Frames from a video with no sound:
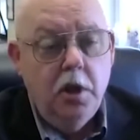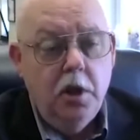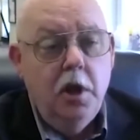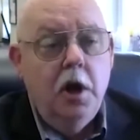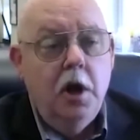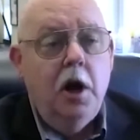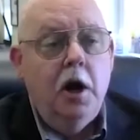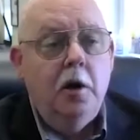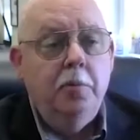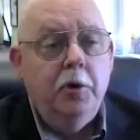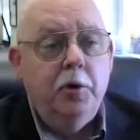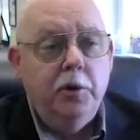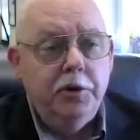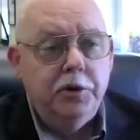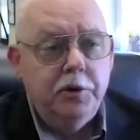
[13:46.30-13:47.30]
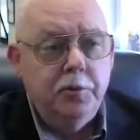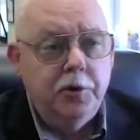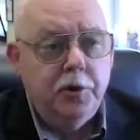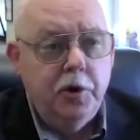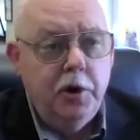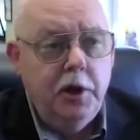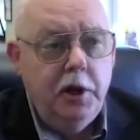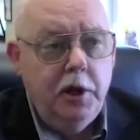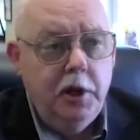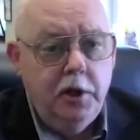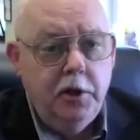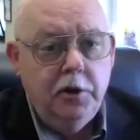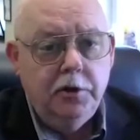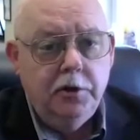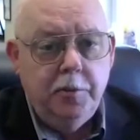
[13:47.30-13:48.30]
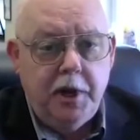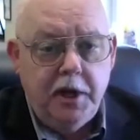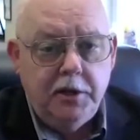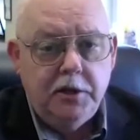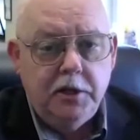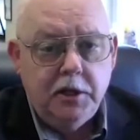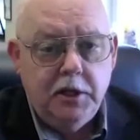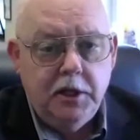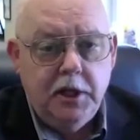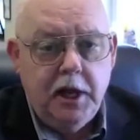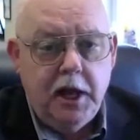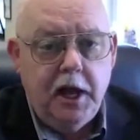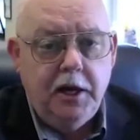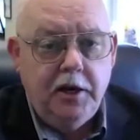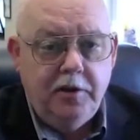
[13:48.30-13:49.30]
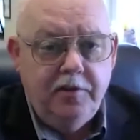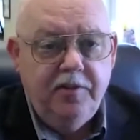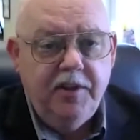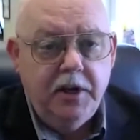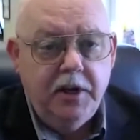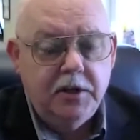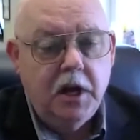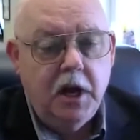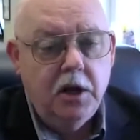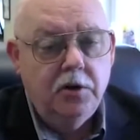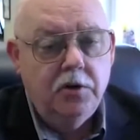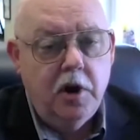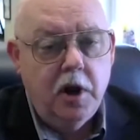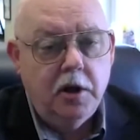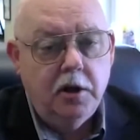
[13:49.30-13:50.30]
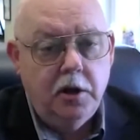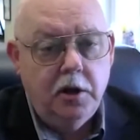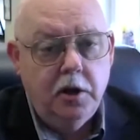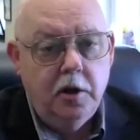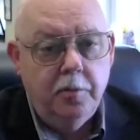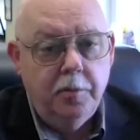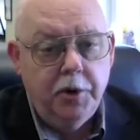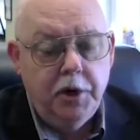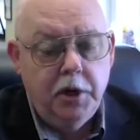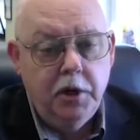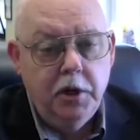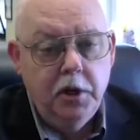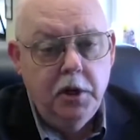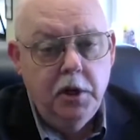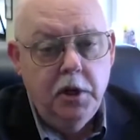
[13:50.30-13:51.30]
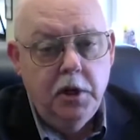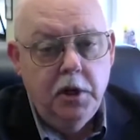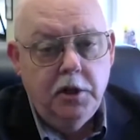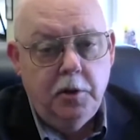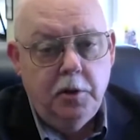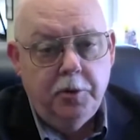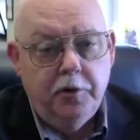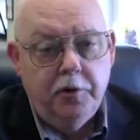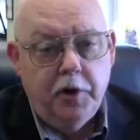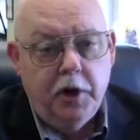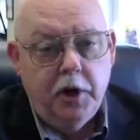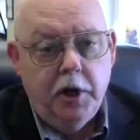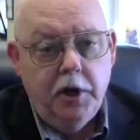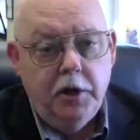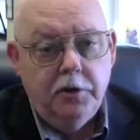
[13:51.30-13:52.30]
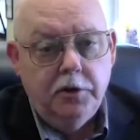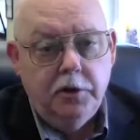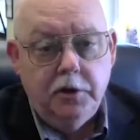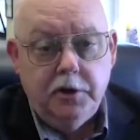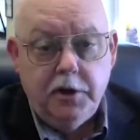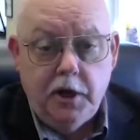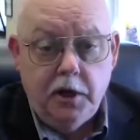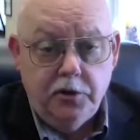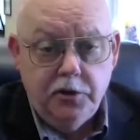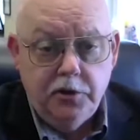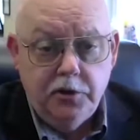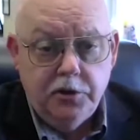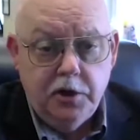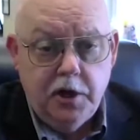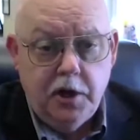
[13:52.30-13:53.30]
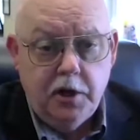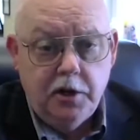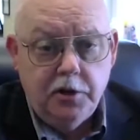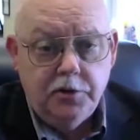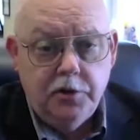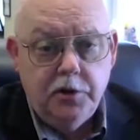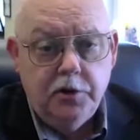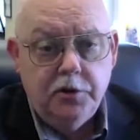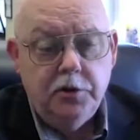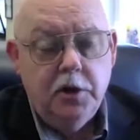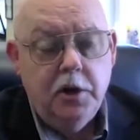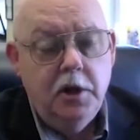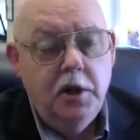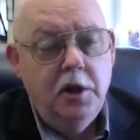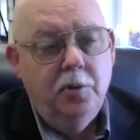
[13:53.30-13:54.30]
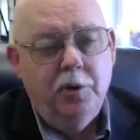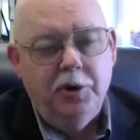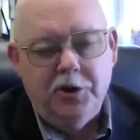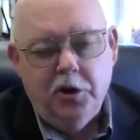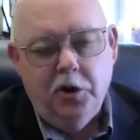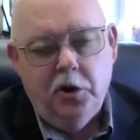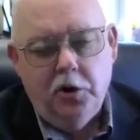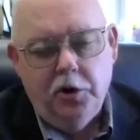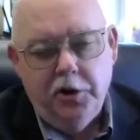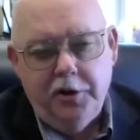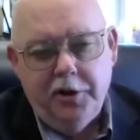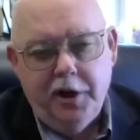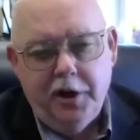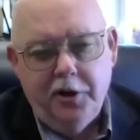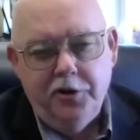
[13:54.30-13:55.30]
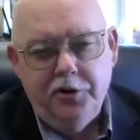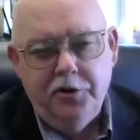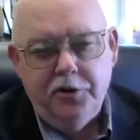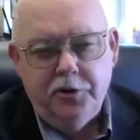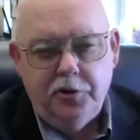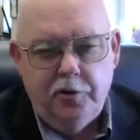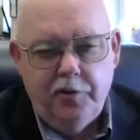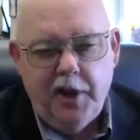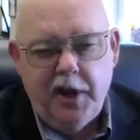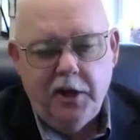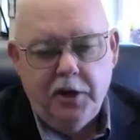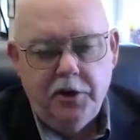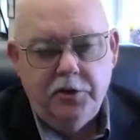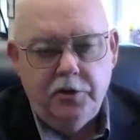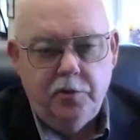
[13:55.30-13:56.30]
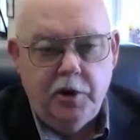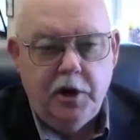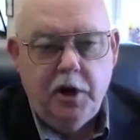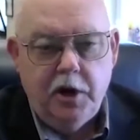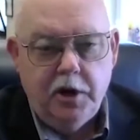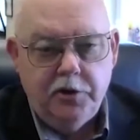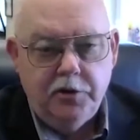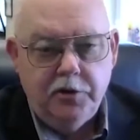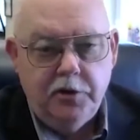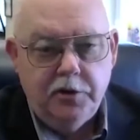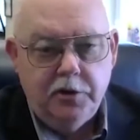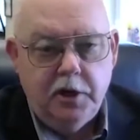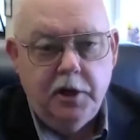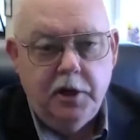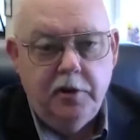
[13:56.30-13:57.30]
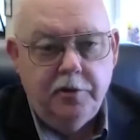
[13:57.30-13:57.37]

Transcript: But Wisdom Tree is basically a defense contracting company that provides intelligence analysis, what's called intelligence, surveillance, and reconnaissance, i.e.